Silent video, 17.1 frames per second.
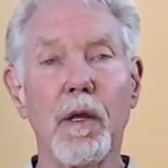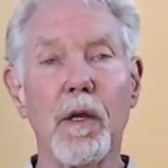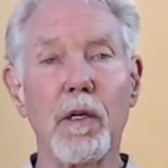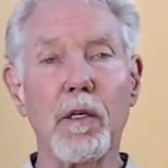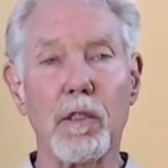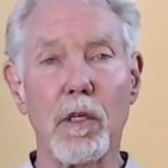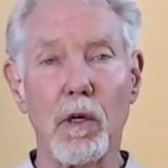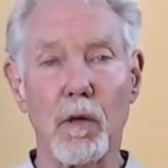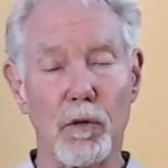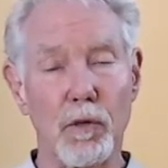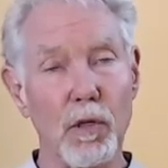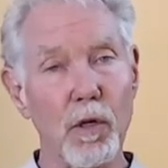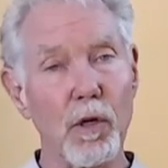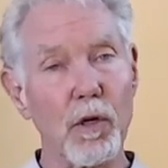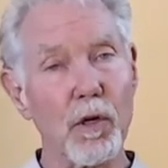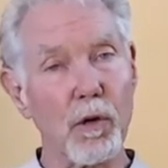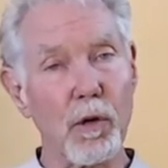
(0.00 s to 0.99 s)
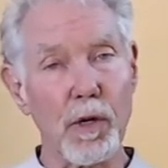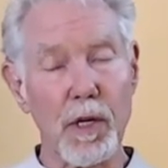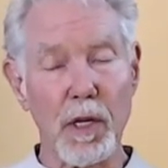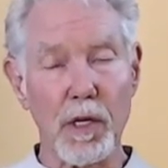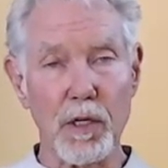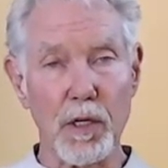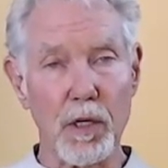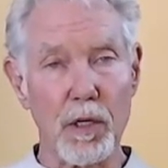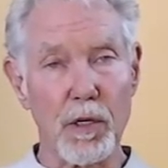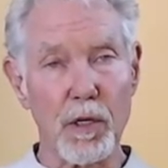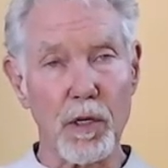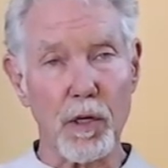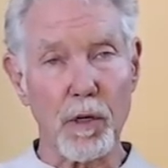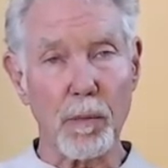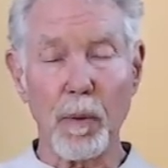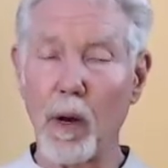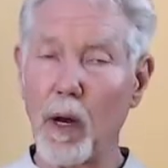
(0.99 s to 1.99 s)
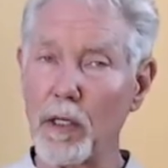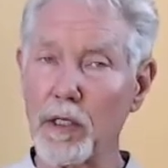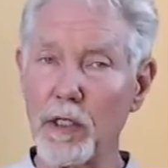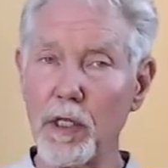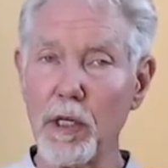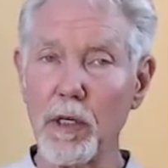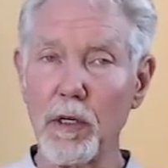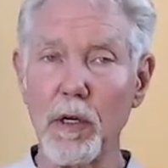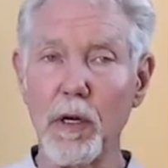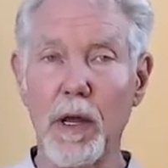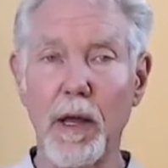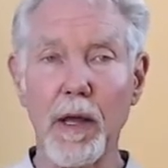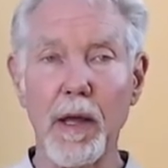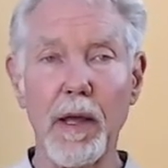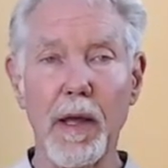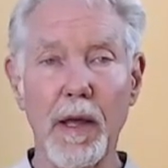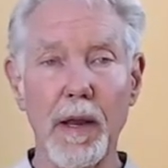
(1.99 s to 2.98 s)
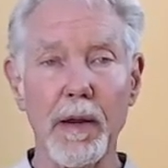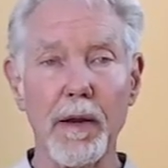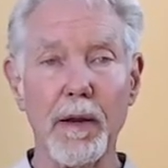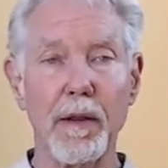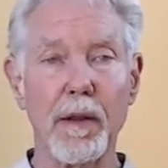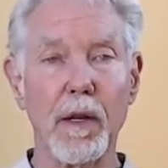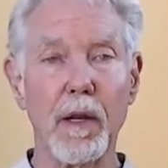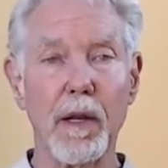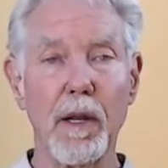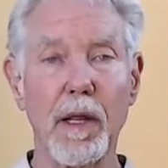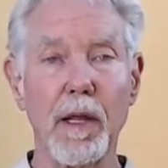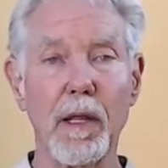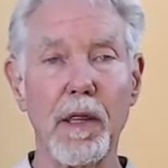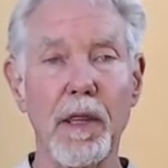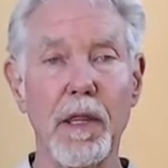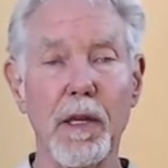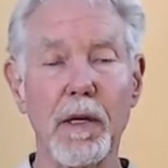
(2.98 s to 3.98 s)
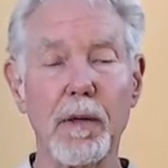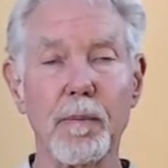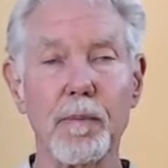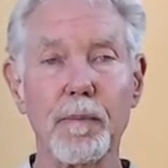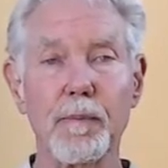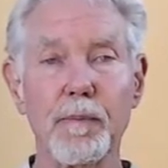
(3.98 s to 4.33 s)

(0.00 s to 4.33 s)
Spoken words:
So turn your attention to your posture and lengthen.